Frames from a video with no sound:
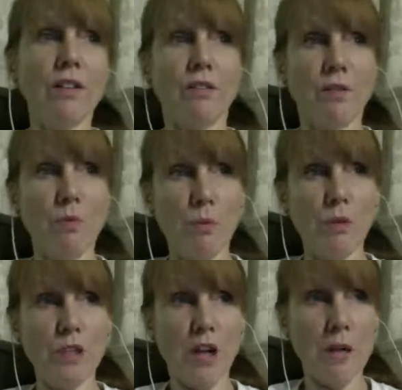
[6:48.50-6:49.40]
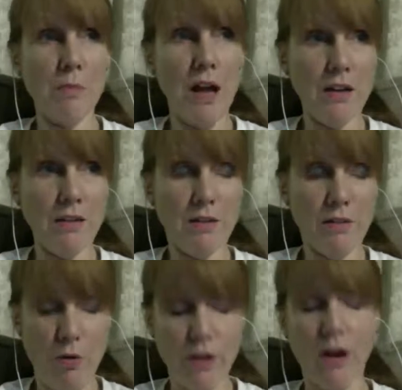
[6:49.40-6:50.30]
when we talk about
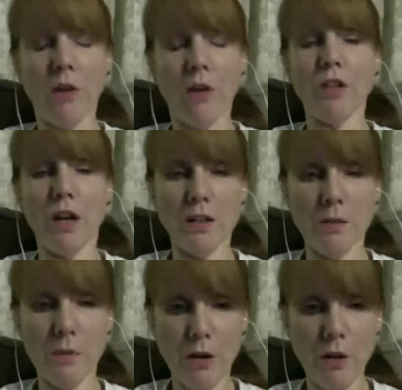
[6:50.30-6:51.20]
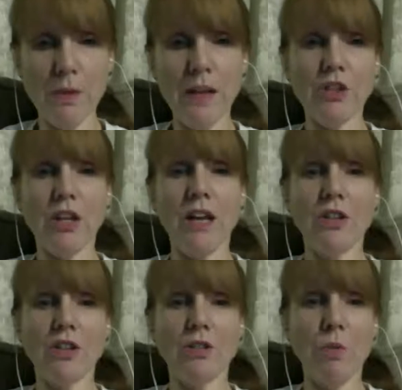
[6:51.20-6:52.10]
OER, we're talking about open
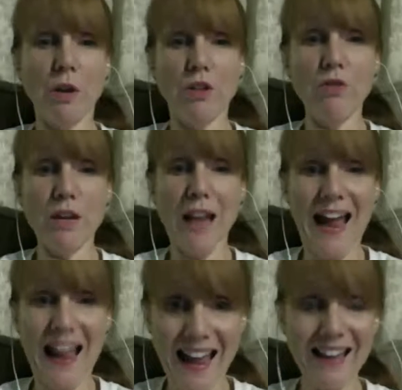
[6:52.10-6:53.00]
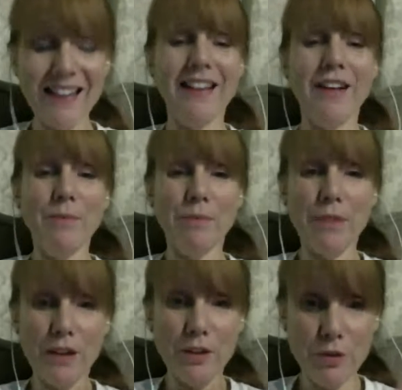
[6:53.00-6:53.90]
education where you can
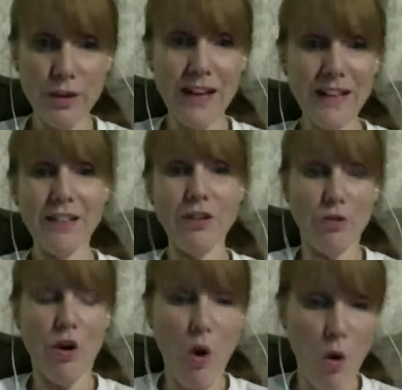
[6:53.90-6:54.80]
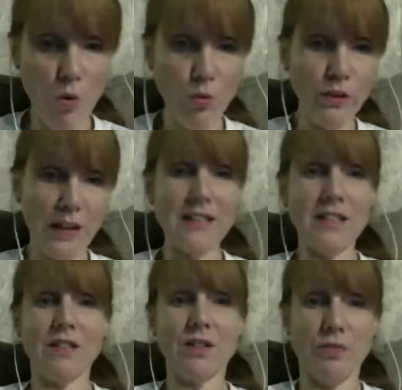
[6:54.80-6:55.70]
create your own
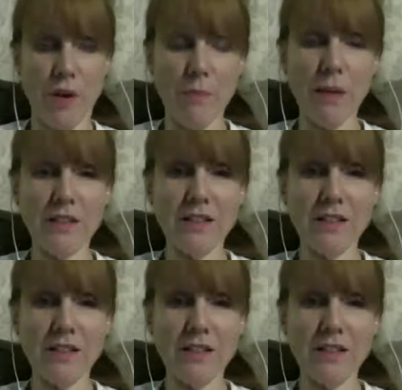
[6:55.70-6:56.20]
lessons from it,